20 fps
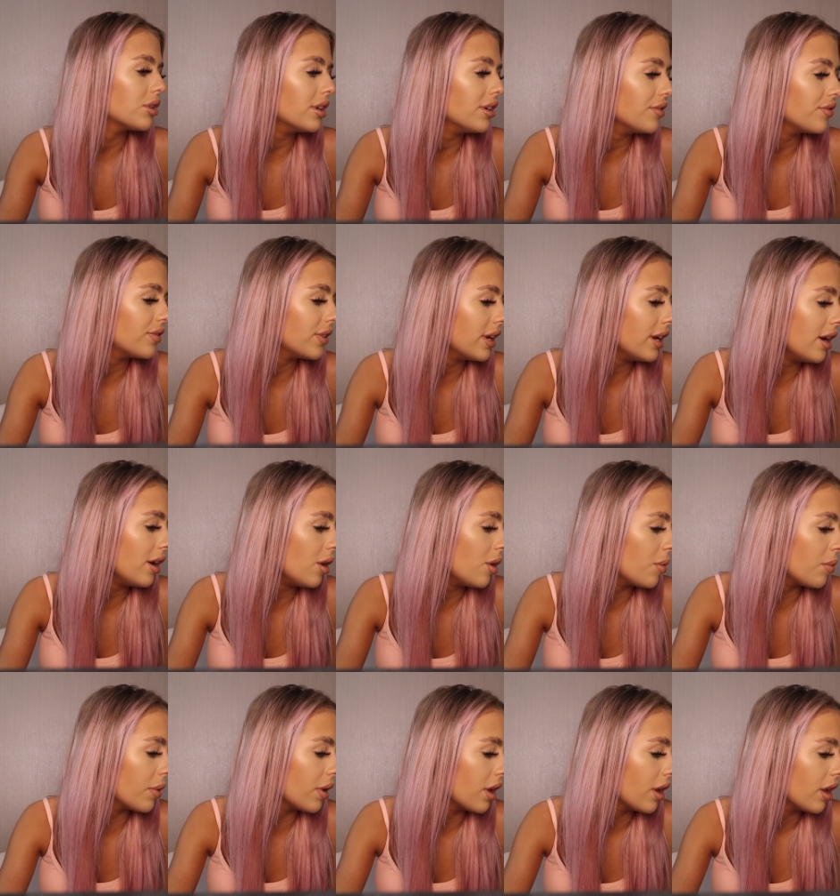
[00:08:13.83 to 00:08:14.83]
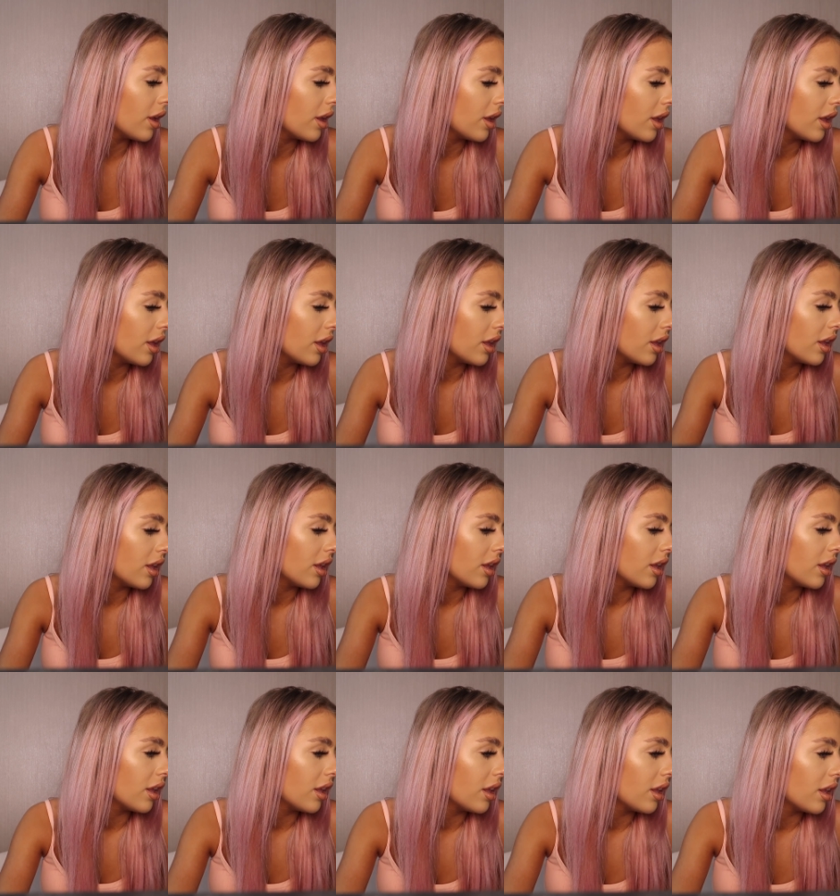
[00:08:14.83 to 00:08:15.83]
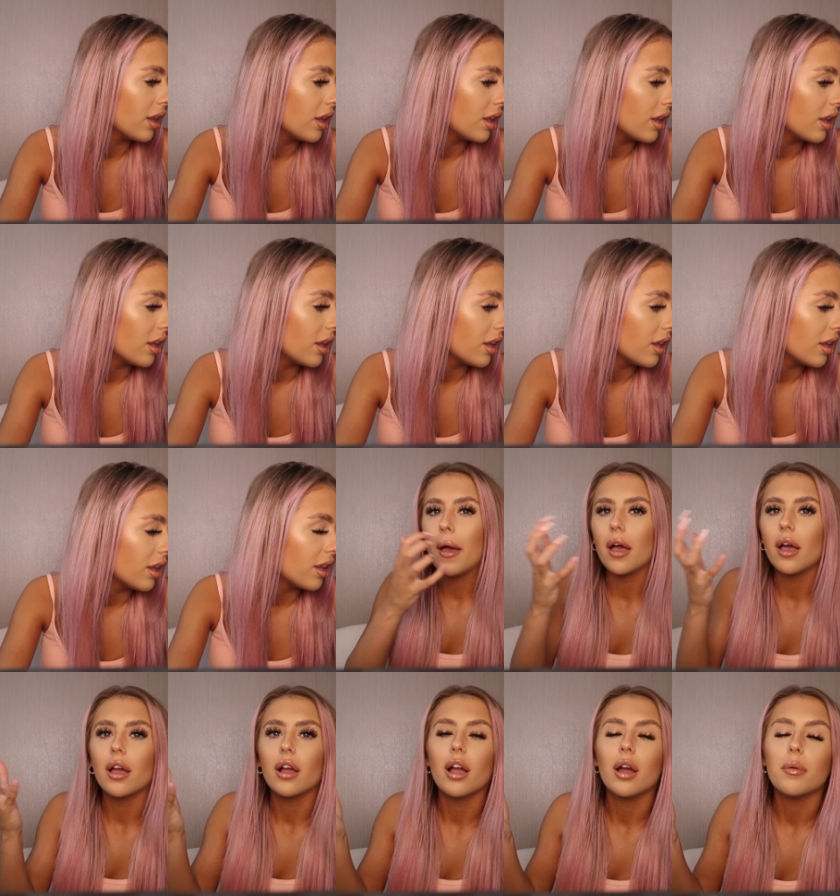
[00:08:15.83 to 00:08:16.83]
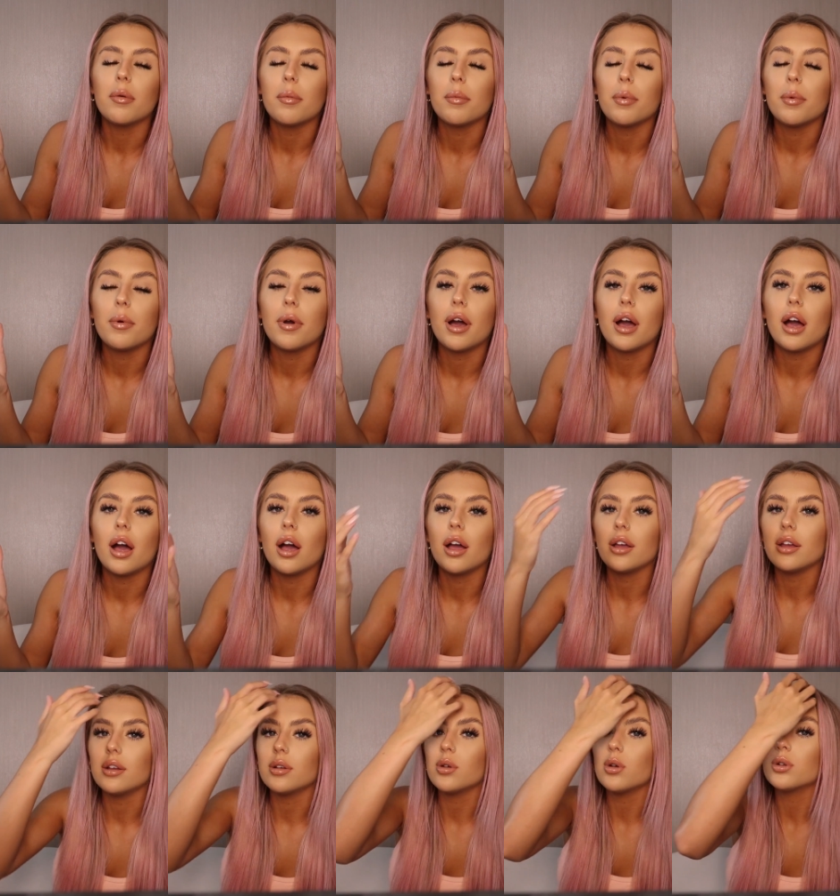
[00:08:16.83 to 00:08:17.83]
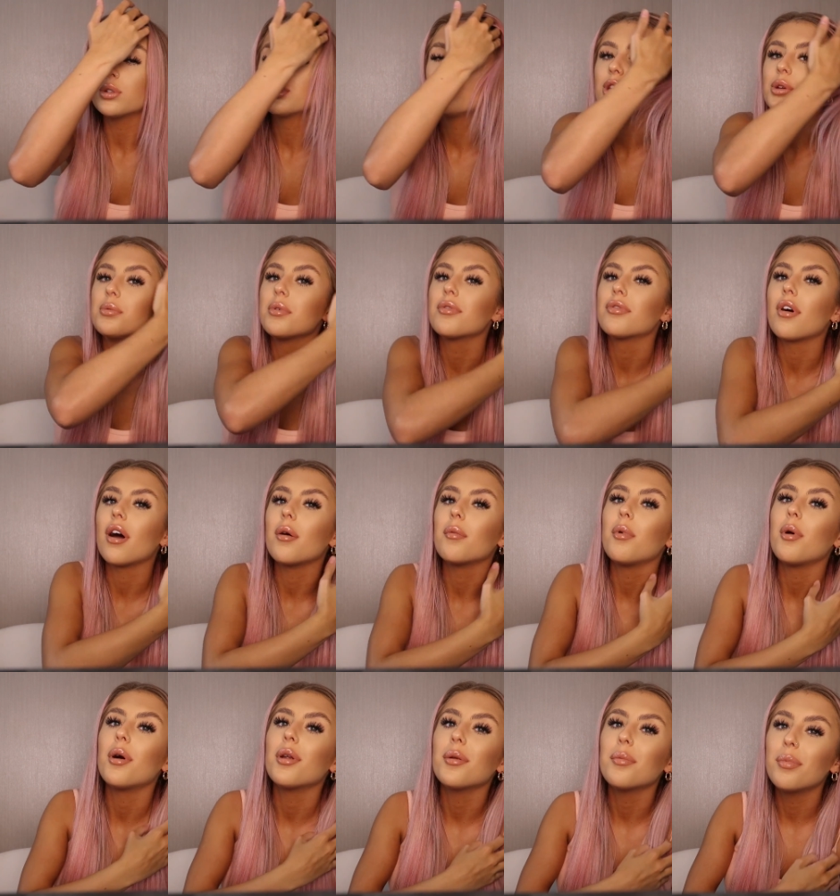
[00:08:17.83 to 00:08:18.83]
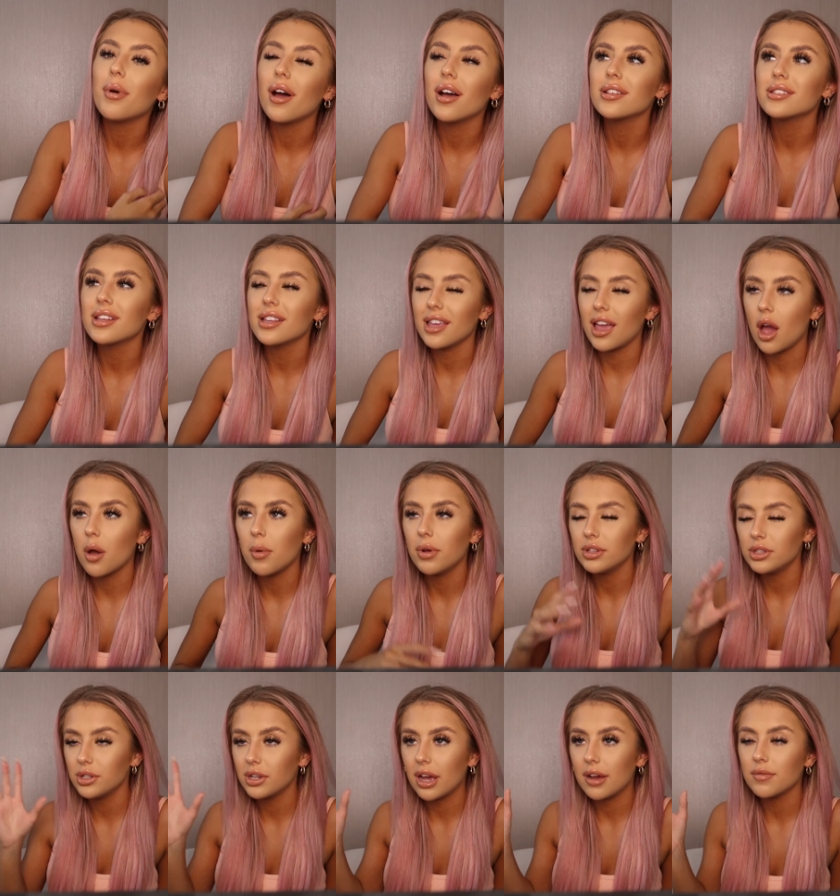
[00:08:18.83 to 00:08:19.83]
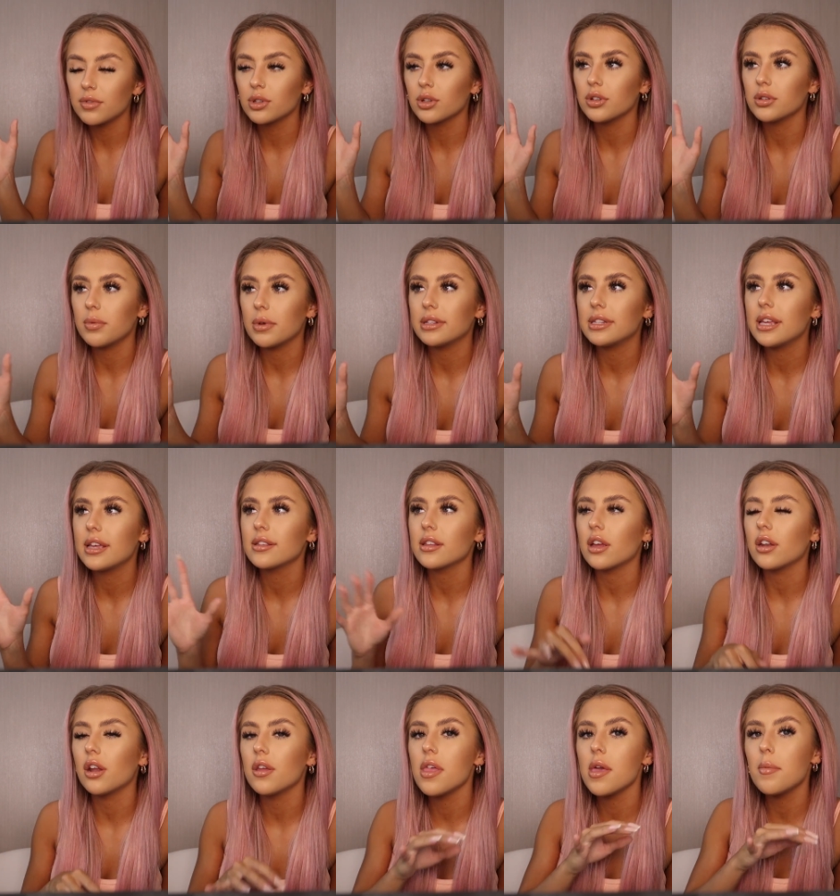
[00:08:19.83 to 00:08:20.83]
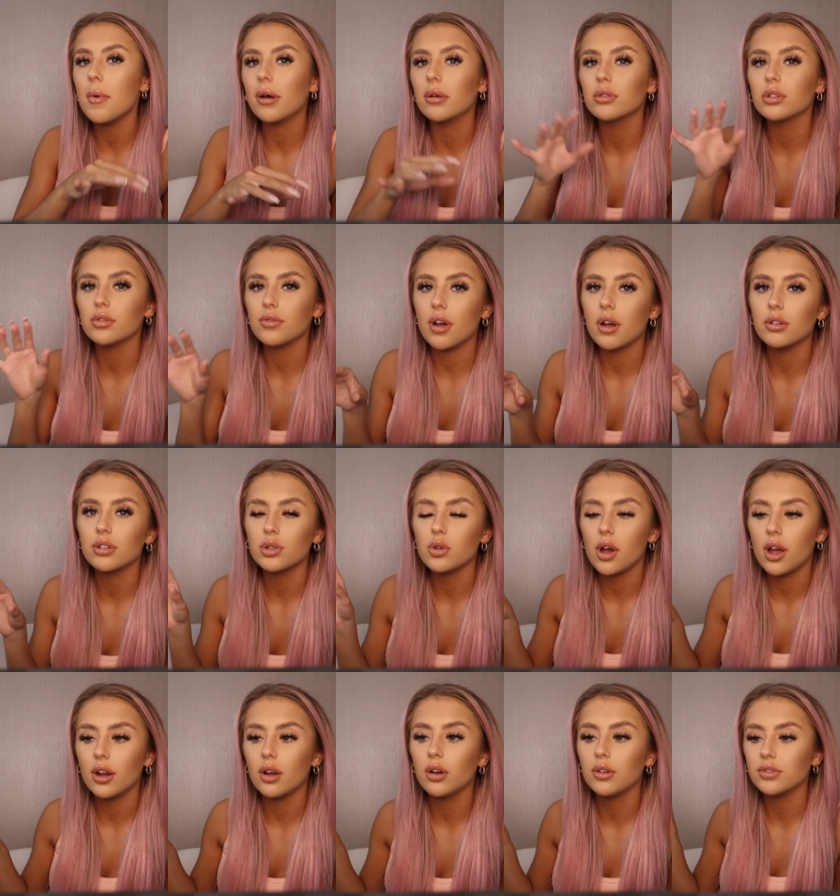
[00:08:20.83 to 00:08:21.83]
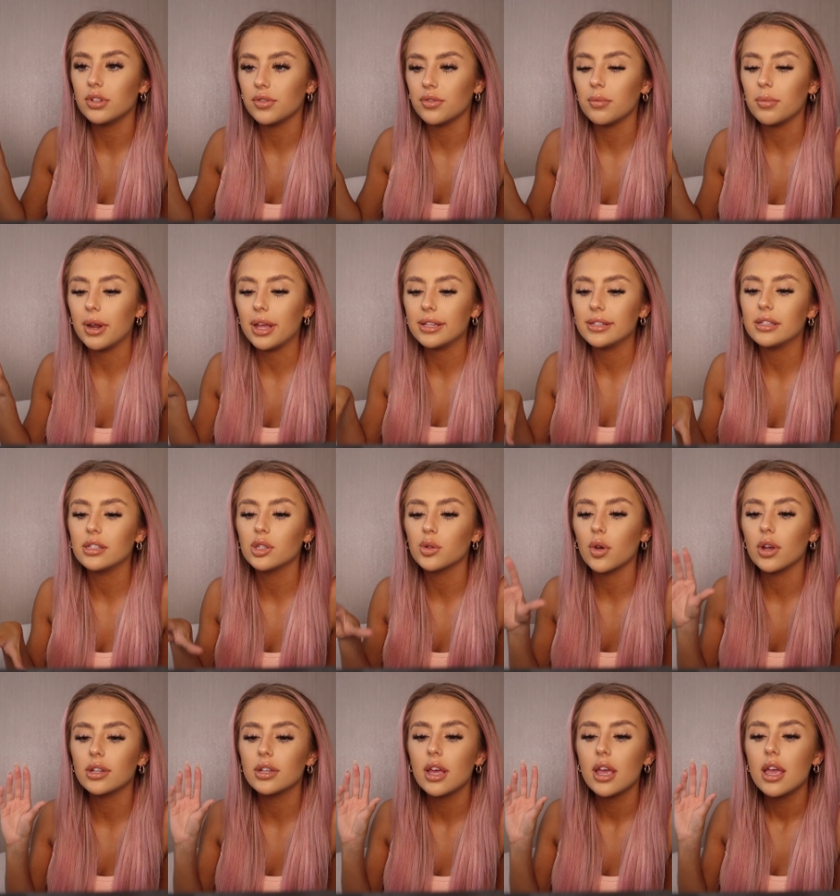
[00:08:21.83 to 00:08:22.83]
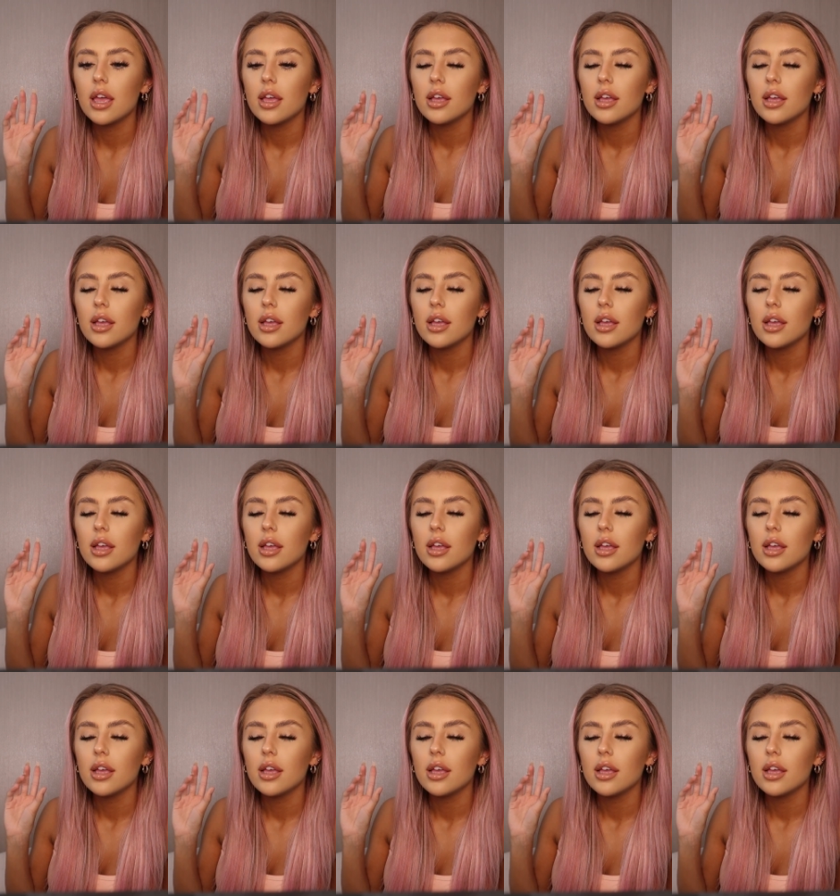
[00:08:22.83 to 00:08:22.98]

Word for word: trying to film. Sorry. I can't remember where I got to with that one, but yeah, I went to Canvas Cosmetics. I know they bounce around quite a lot of different places, so I'd